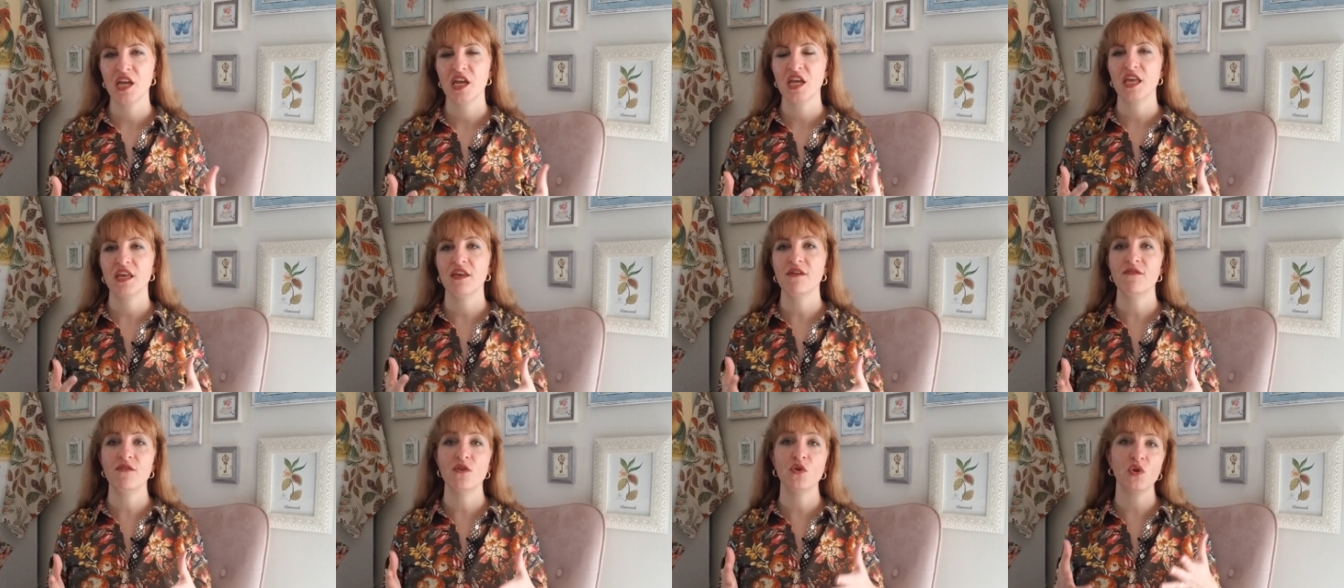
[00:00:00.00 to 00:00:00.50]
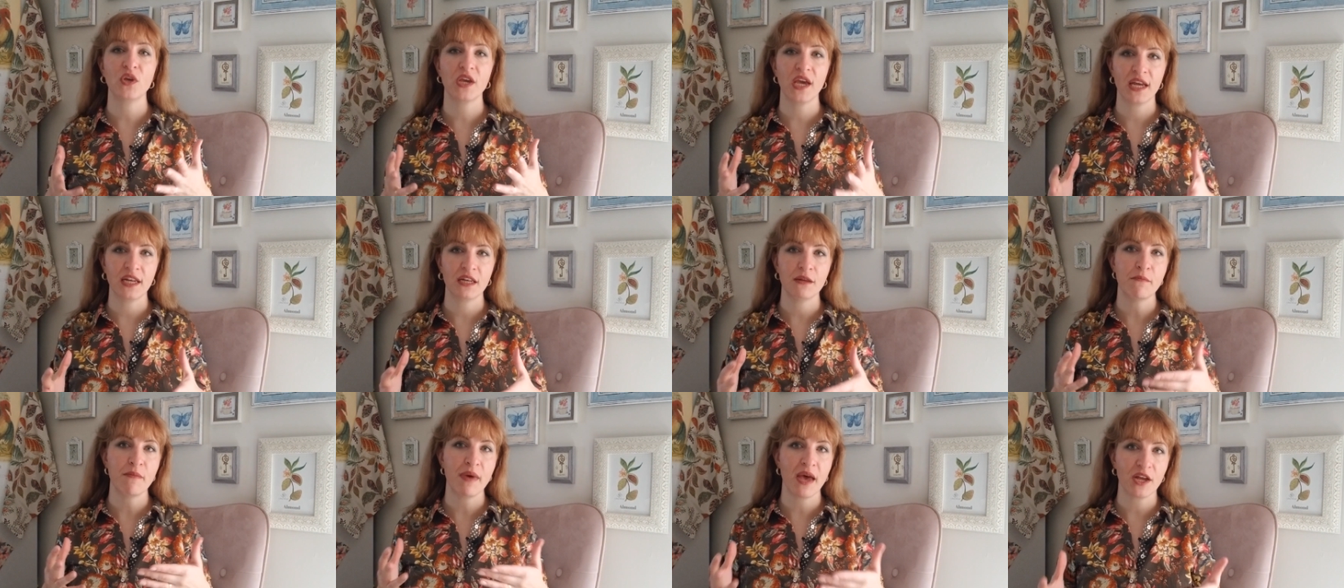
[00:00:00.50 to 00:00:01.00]
If you
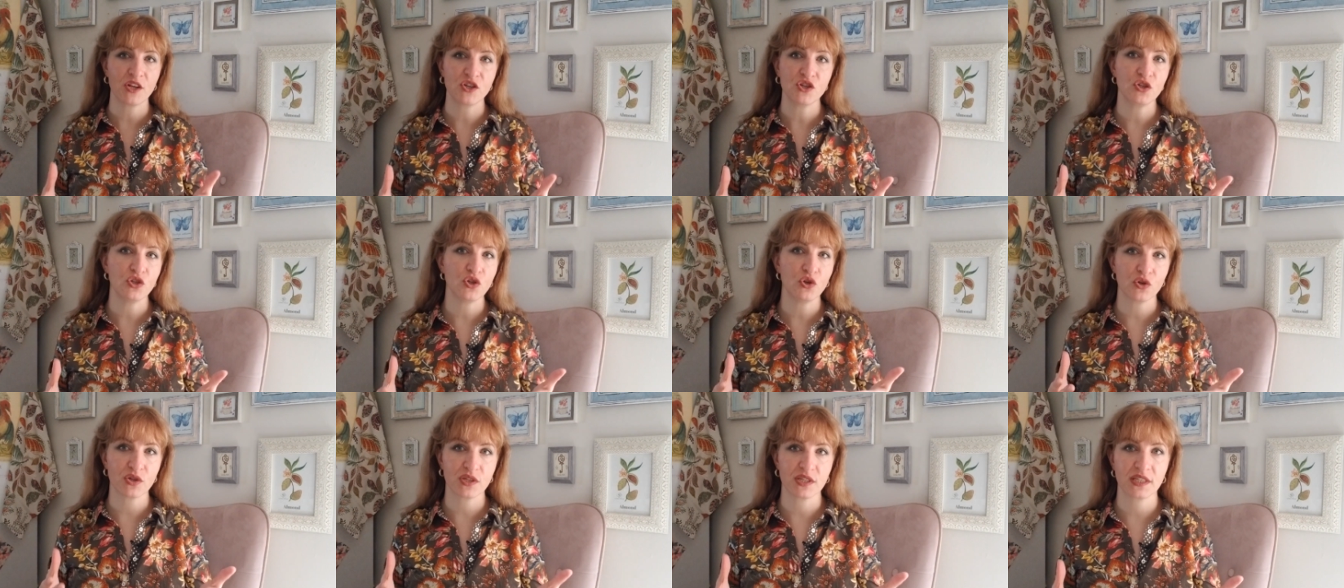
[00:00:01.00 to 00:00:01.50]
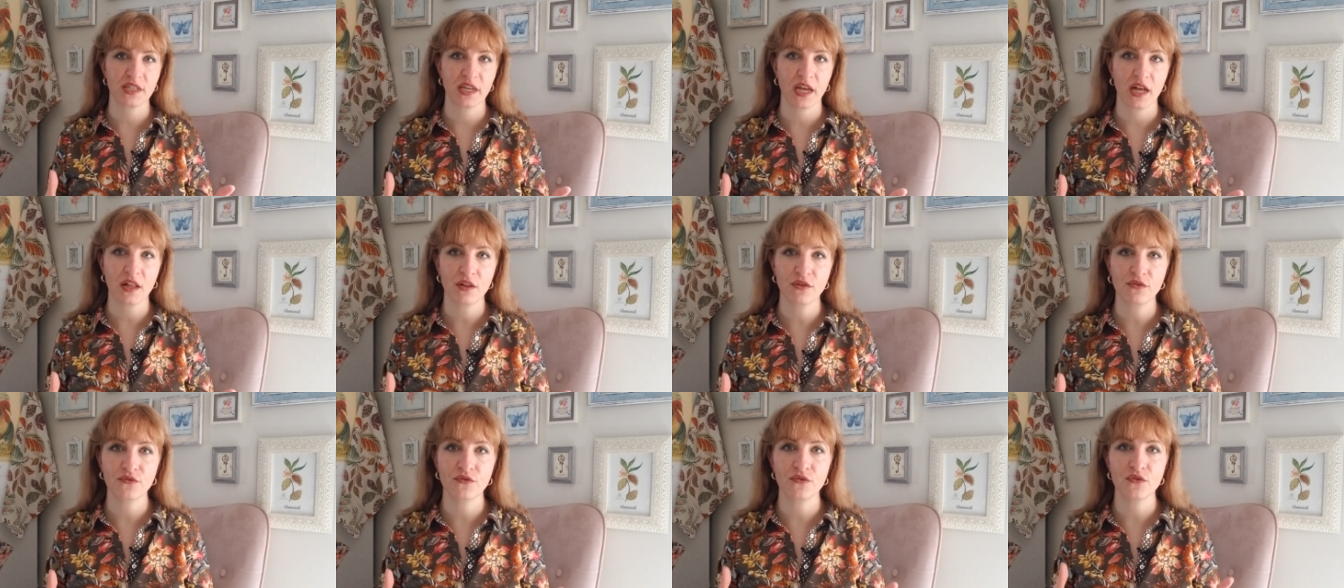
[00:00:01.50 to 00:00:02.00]
can imagine
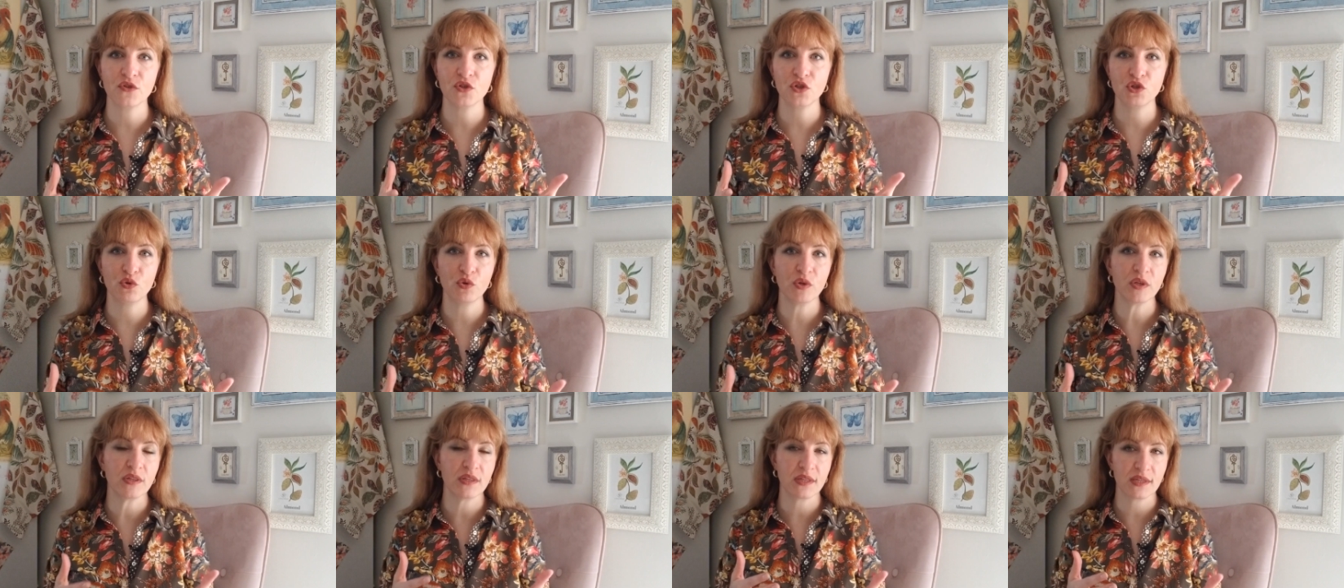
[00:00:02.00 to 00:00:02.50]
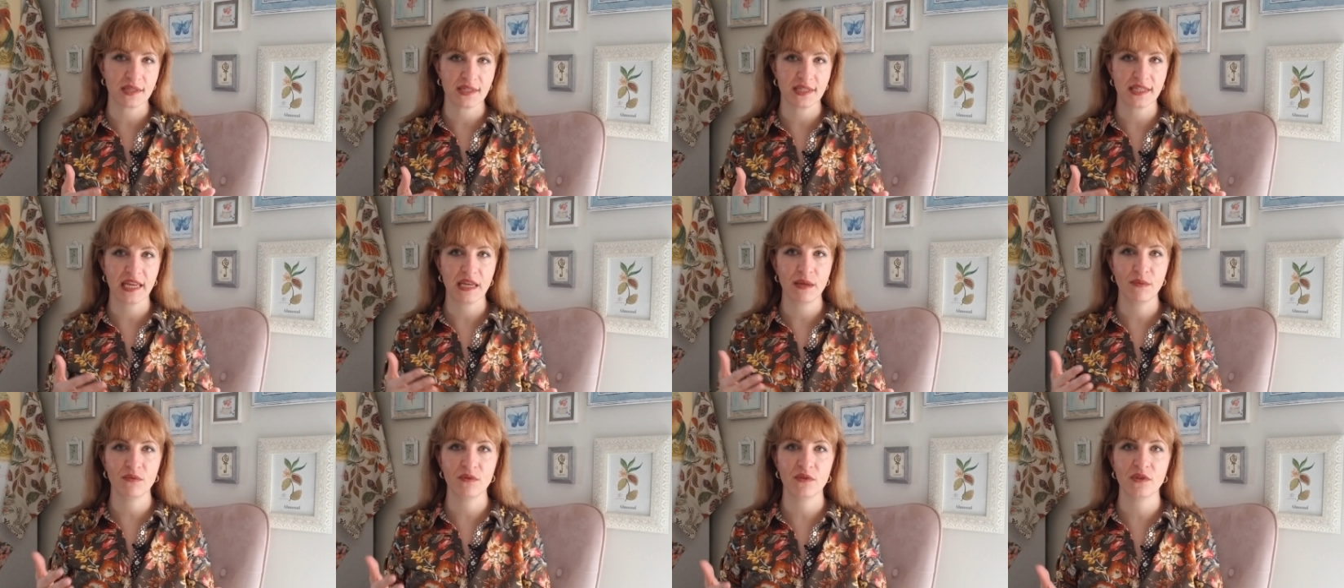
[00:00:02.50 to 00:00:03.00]
yourself doing the
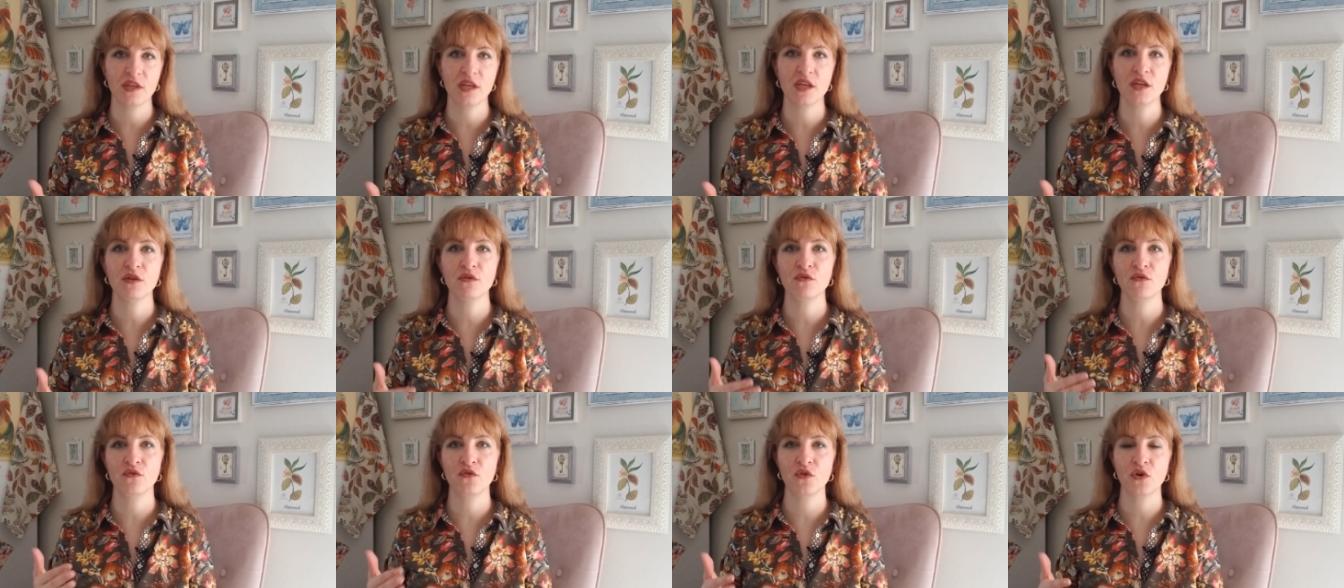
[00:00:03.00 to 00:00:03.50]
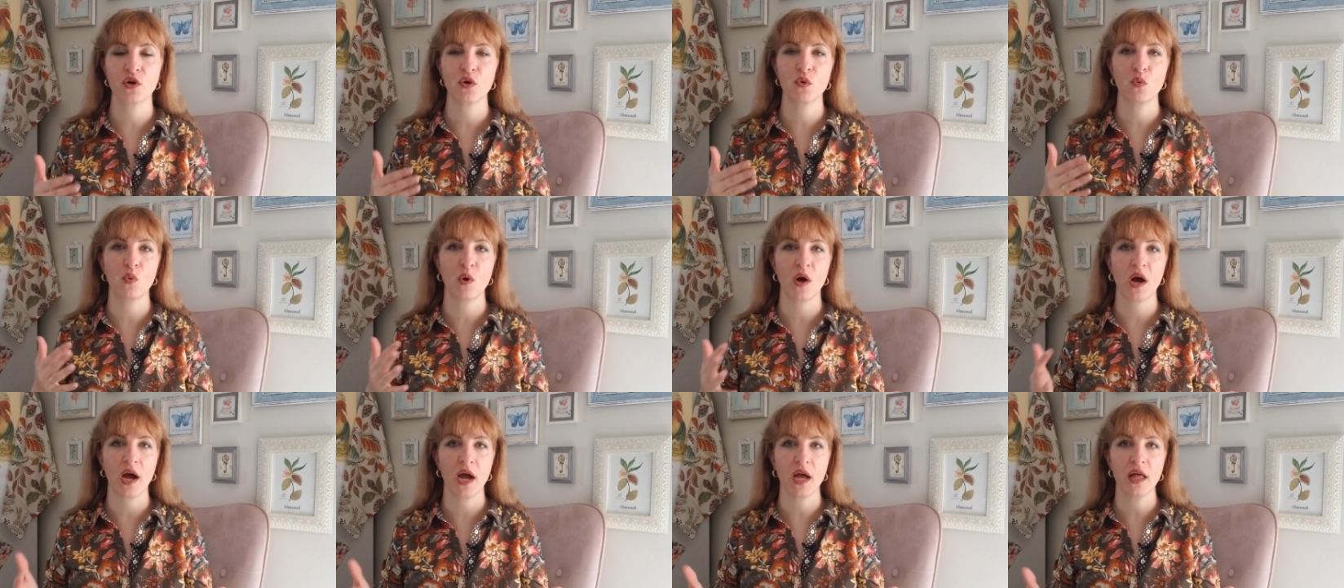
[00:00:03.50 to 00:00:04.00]
same thing for a
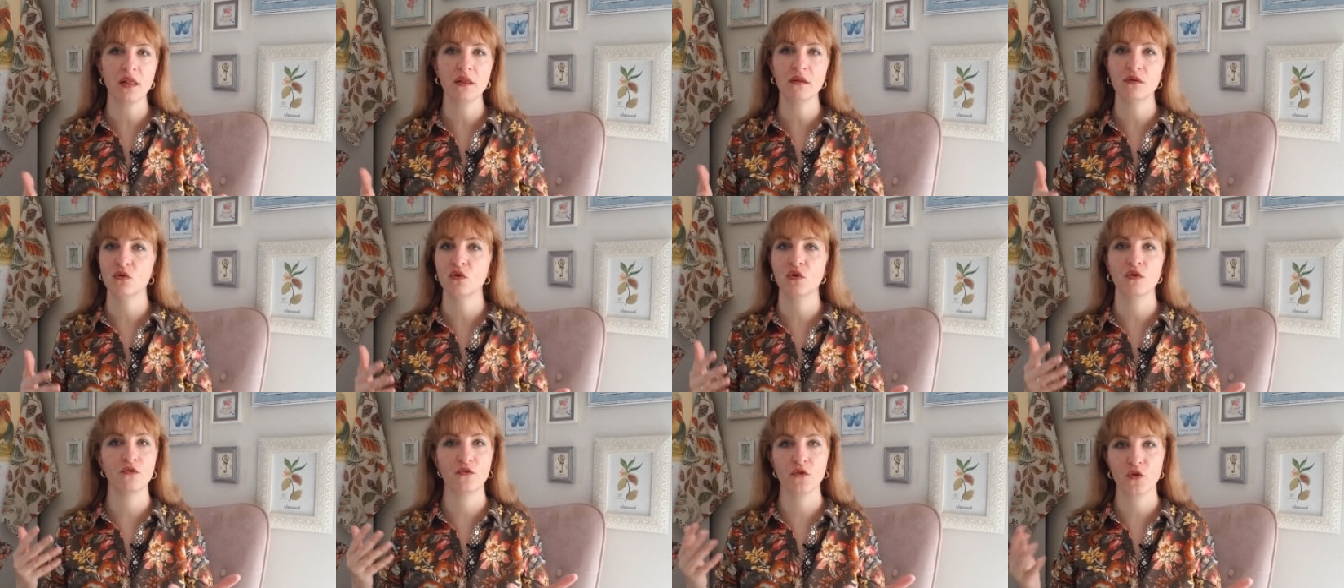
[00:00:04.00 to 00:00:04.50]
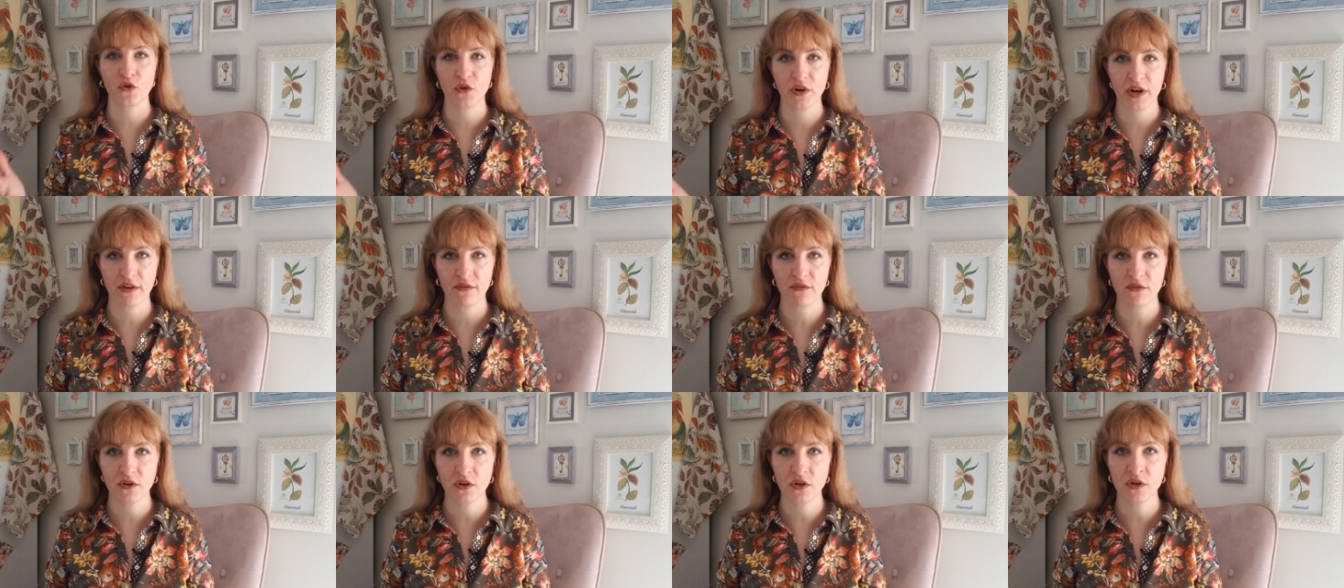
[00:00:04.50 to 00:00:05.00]
while or
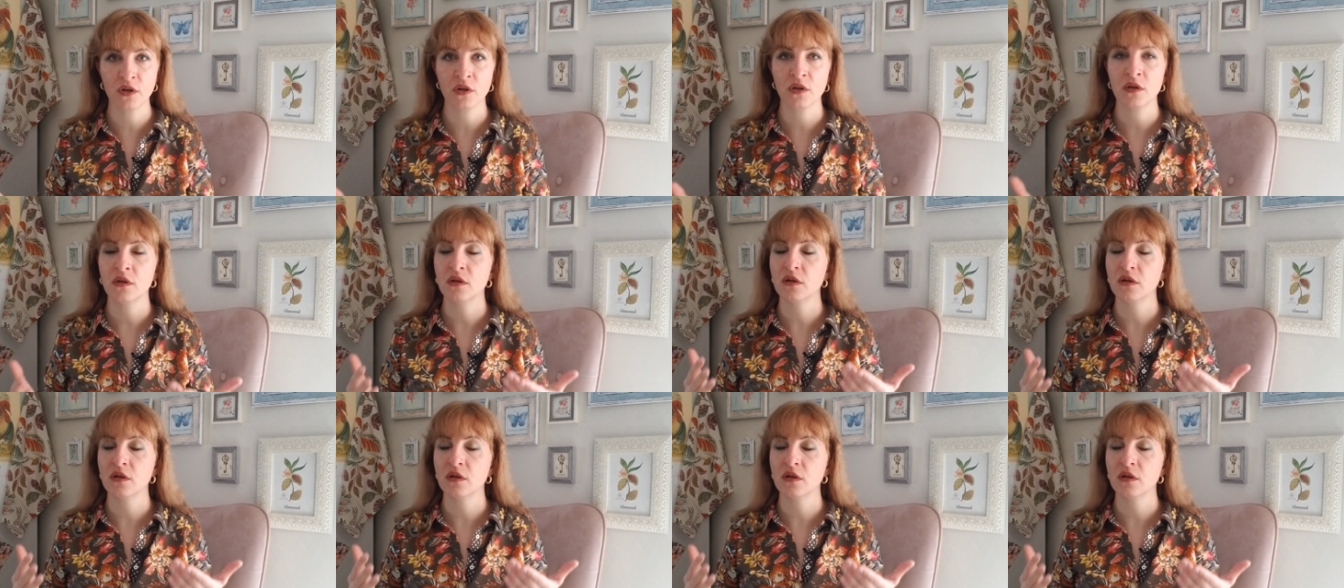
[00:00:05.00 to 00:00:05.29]
forever,